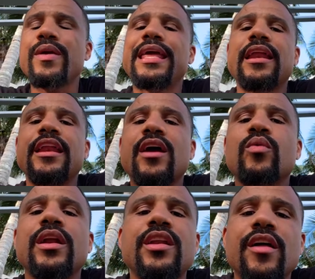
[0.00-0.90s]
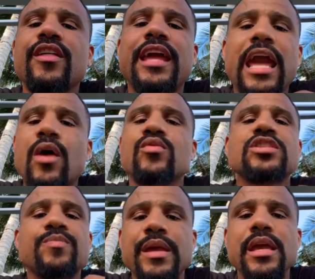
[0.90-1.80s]
when we get in there with another cat
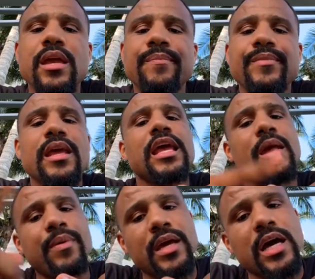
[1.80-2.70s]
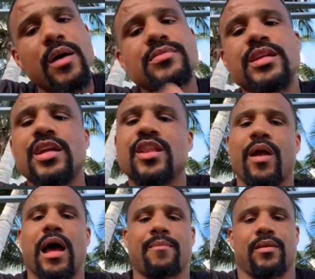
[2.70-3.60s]
with speed, it becomes another
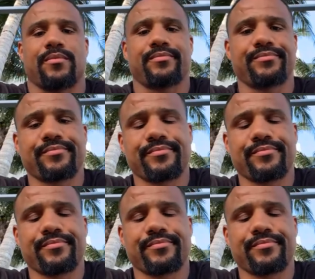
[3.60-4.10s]
problem.